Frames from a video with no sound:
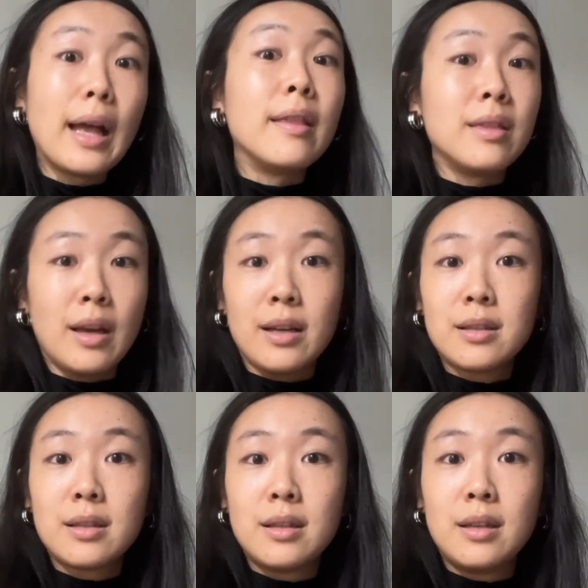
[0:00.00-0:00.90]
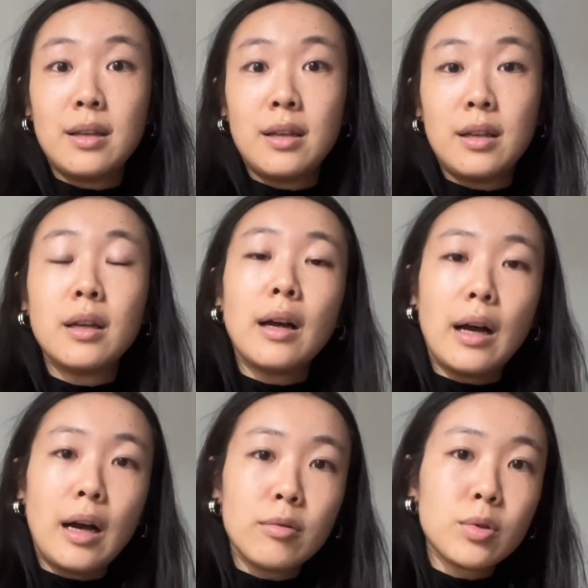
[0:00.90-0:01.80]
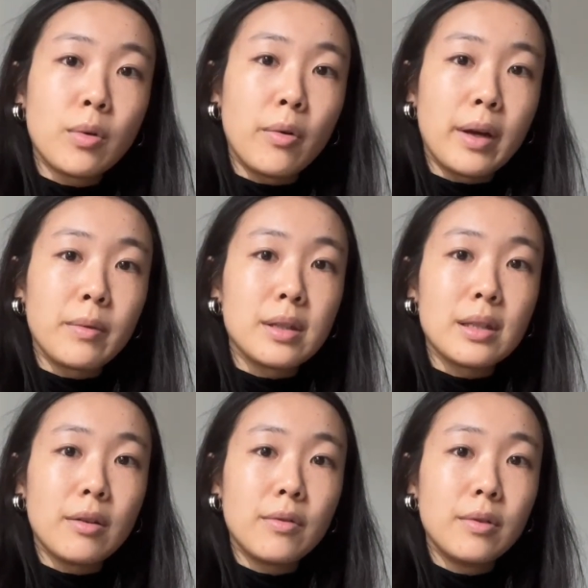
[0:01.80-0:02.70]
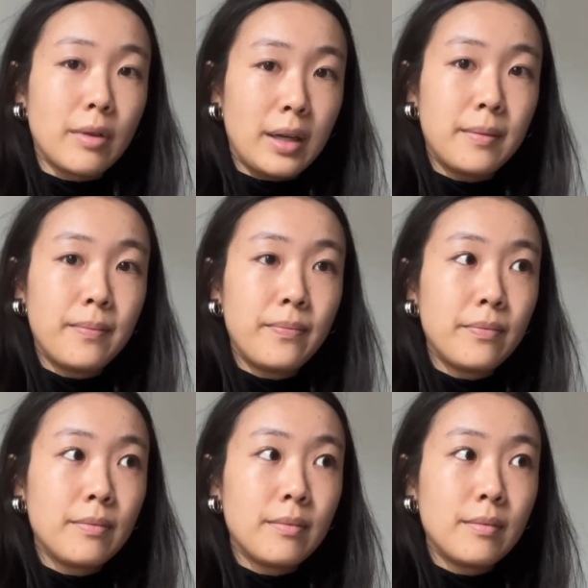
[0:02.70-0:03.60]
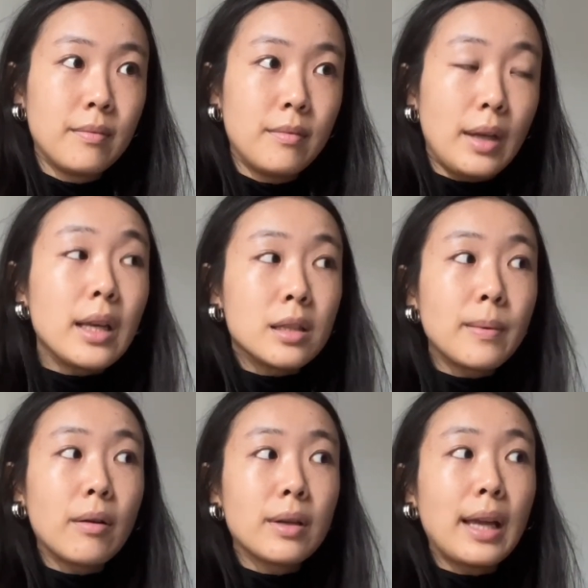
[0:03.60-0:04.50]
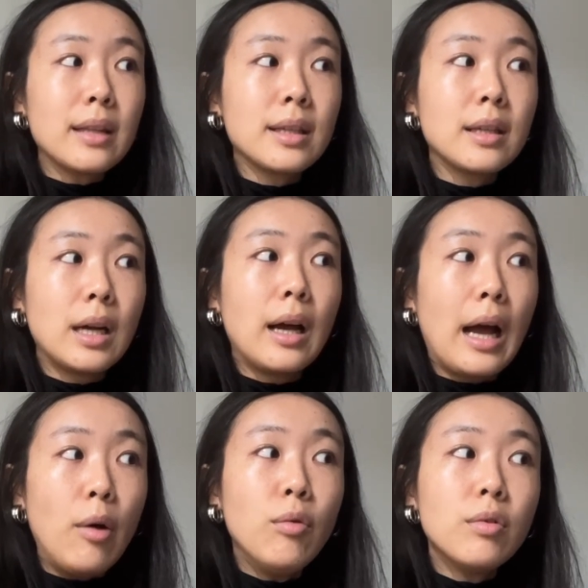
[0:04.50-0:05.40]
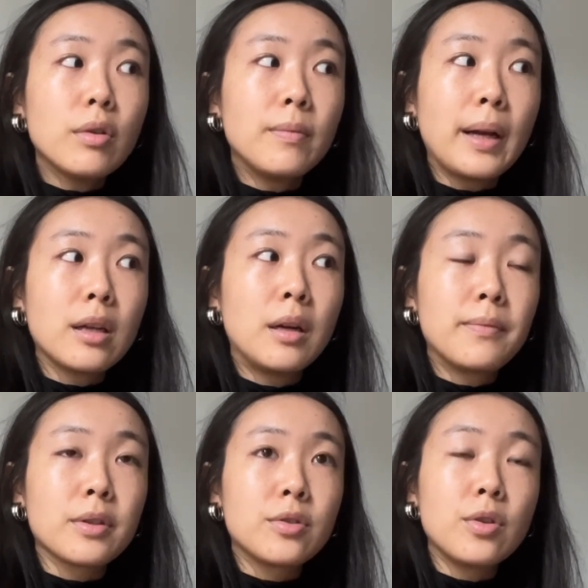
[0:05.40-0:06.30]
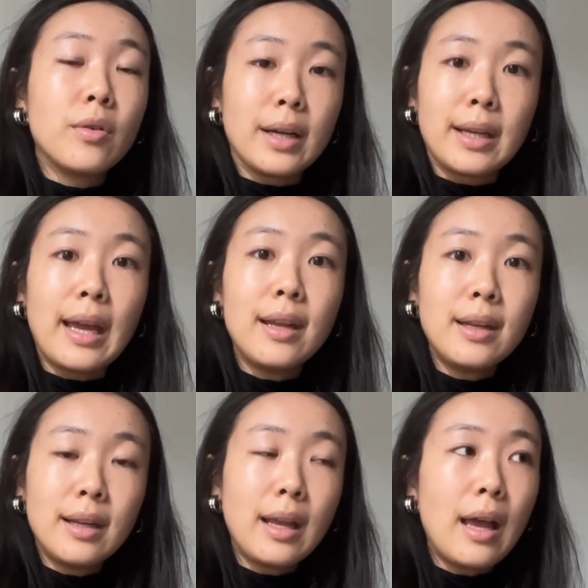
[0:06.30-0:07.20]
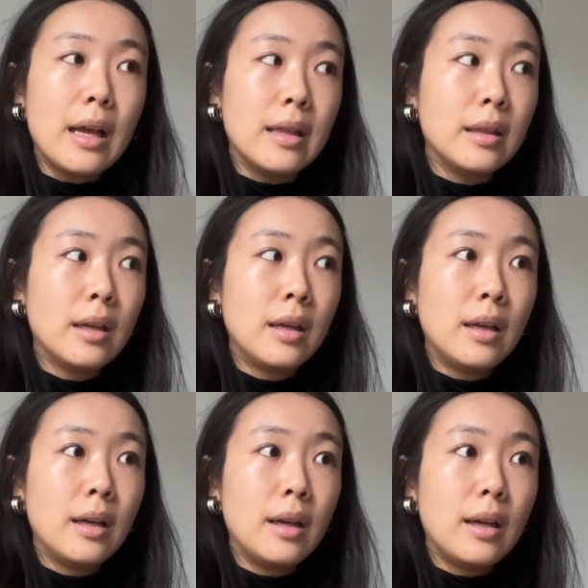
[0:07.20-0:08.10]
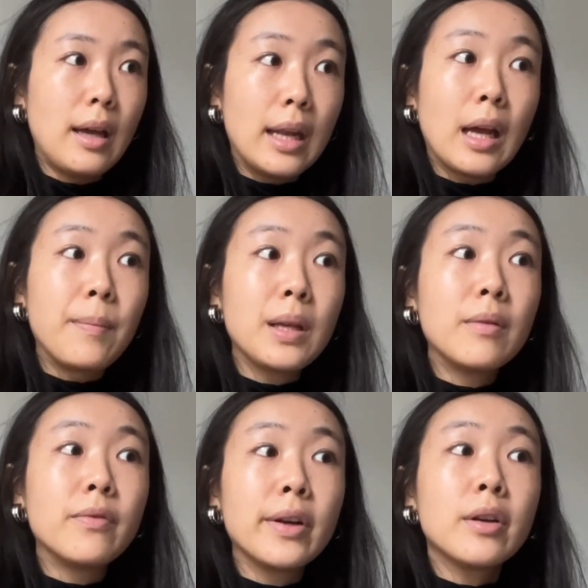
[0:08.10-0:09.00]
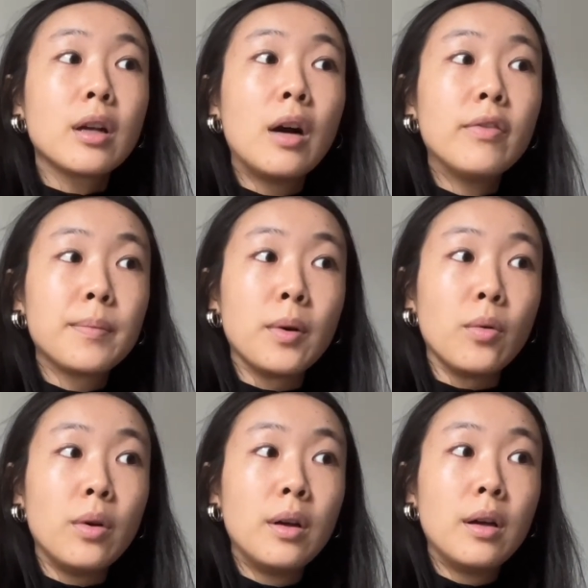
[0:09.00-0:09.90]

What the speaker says: And that's outgrowing oneself, right? It's about getting out of my comfort zone again and again, and I become very comfortable